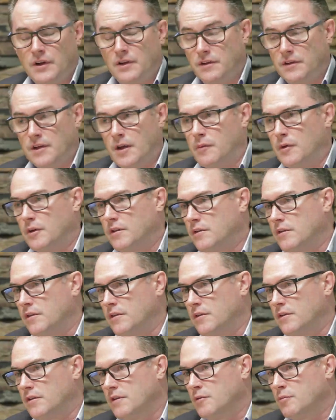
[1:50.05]
in some
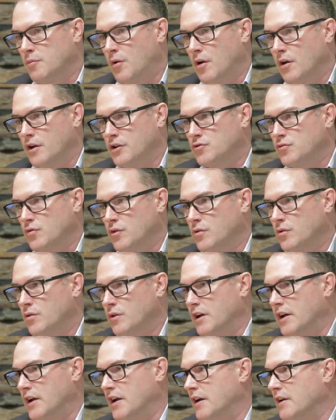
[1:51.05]
instances, polished
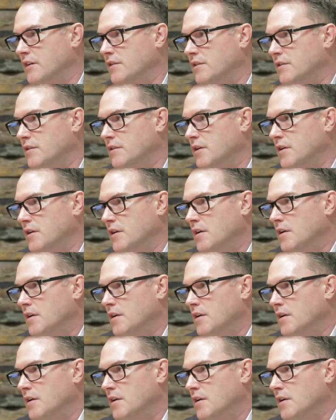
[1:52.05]
recording artists.